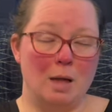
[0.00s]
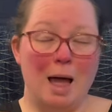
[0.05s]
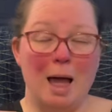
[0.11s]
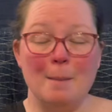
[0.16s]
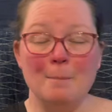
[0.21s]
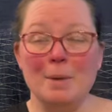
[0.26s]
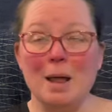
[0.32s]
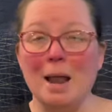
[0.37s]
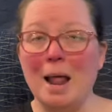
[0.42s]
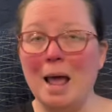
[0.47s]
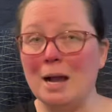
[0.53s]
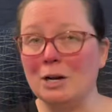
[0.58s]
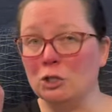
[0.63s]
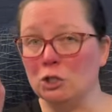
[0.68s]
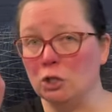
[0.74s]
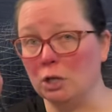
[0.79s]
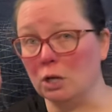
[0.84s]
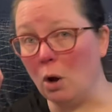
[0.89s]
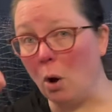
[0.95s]
I'm not
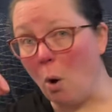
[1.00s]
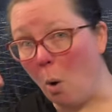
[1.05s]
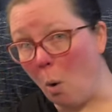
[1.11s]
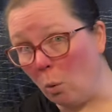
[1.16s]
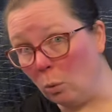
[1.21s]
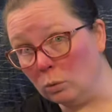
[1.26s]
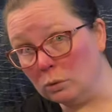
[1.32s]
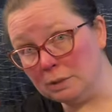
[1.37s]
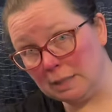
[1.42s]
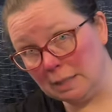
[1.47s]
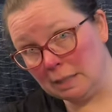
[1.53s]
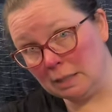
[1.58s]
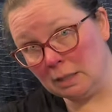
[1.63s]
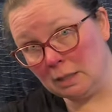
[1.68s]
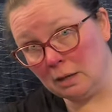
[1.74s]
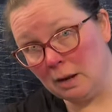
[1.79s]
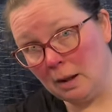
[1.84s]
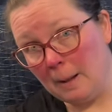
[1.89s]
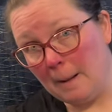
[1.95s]
actually
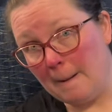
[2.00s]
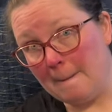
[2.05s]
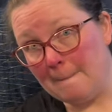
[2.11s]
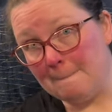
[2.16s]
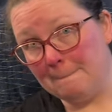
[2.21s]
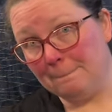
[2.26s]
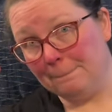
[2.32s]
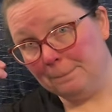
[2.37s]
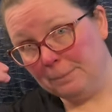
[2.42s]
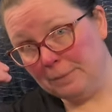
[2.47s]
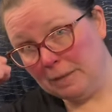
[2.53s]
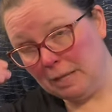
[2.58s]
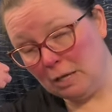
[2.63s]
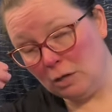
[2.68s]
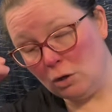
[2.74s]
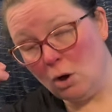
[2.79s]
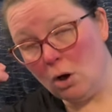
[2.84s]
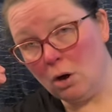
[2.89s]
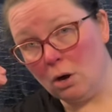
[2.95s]
holding the
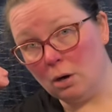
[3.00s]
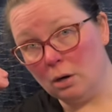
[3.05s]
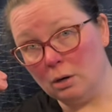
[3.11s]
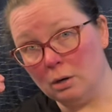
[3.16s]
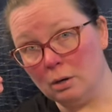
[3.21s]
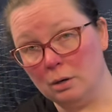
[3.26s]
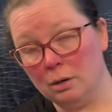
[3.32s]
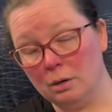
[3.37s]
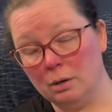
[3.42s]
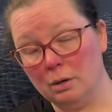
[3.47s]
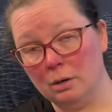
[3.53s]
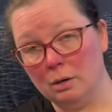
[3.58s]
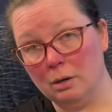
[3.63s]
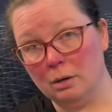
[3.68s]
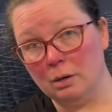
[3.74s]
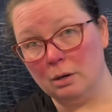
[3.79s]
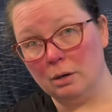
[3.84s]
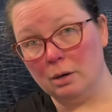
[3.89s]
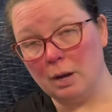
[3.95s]
yarn
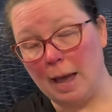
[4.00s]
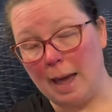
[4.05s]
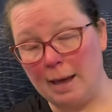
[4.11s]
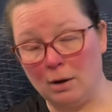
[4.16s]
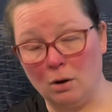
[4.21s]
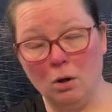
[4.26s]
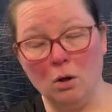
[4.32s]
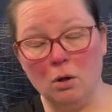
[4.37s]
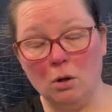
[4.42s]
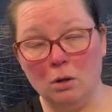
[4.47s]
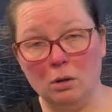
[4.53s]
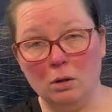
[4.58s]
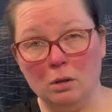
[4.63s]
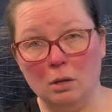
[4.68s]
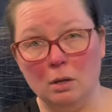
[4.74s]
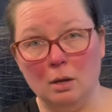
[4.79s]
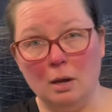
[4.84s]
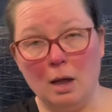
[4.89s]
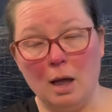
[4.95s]
at all.